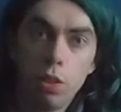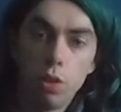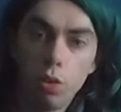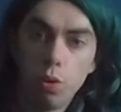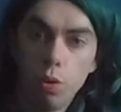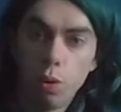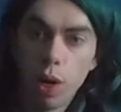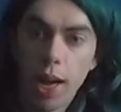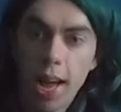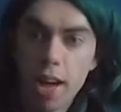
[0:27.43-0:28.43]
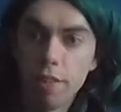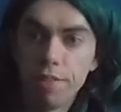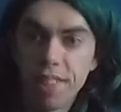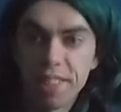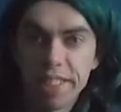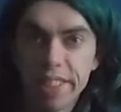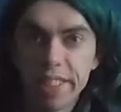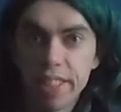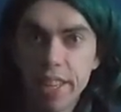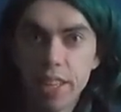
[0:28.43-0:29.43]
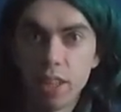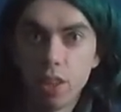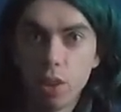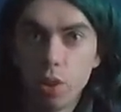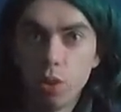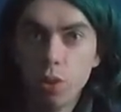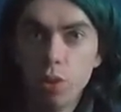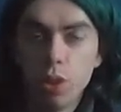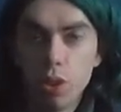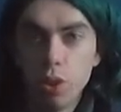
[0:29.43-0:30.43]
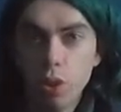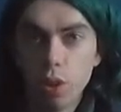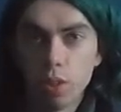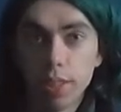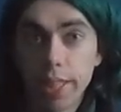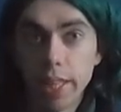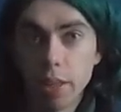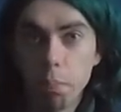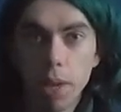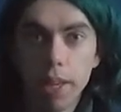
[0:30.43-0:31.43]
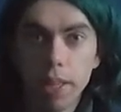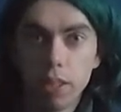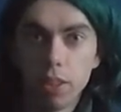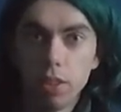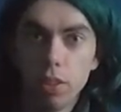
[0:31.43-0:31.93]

to have that stake on mm, your dinner plate.